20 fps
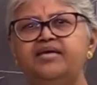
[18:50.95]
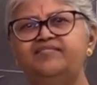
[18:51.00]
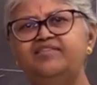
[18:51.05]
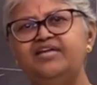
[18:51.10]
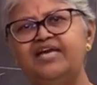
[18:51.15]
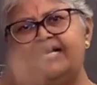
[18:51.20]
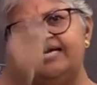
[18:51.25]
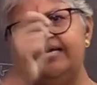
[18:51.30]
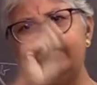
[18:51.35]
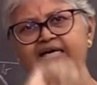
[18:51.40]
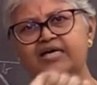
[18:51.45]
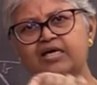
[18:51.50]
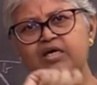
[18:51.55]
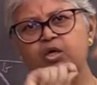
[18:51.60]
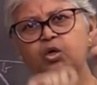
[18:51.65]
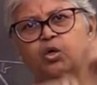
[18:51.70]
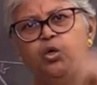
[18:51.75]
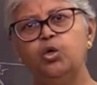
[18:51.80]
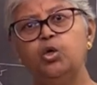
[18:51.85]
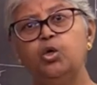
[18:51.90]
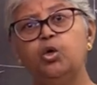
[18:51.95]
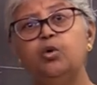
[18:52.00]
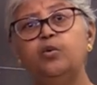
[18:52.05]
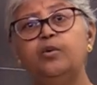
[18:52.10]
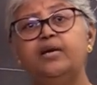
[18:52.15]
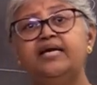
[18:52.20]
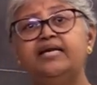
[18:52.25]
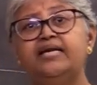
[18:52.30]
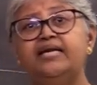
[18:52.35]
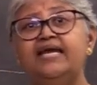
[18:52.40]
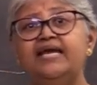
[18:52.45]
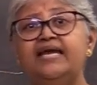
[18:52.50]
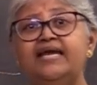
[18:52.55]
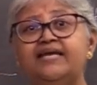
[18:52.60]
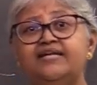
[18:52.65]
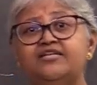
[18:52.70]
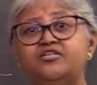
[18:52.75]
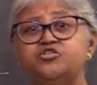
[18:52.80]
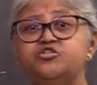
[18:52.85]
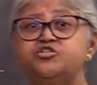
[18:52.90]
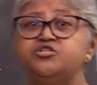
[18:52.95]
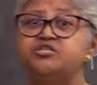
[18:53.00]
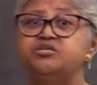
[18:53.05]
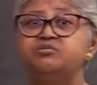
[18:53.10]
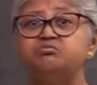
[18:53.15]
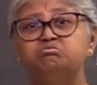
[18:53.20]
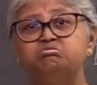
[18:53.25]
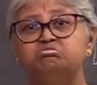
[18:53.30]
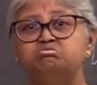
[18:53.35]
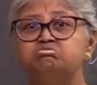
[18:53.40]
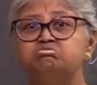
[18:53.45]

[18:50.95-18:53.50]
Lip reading: even at a lower rate.